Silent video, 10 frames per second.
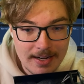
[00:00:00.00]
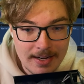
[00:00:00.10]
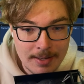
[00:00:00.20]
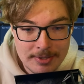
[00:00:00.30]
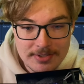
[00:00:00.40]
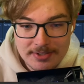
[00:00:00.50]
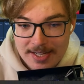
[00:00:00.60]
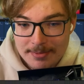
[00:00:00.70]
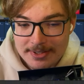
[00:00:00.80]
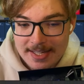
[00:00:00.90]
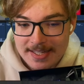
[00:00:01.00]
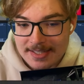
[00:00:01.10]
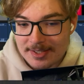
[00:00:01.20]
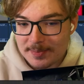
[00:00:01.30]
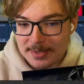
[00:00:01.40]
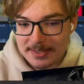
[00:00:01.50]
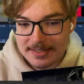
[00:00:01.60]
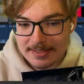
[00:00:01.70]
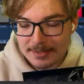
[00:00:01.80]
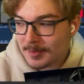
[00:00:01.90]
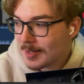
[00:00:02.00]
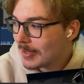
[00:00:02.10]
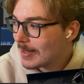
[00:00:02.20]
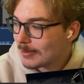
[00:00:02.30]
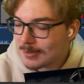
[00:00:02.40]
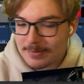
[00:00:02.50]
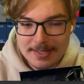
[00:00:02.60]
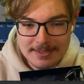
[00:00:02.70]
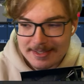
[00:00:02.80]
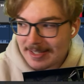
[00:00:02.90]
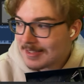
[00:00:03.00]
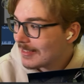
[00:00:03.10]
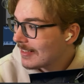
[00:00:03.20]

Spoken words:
won't say what that is, but you might be able to figure it out.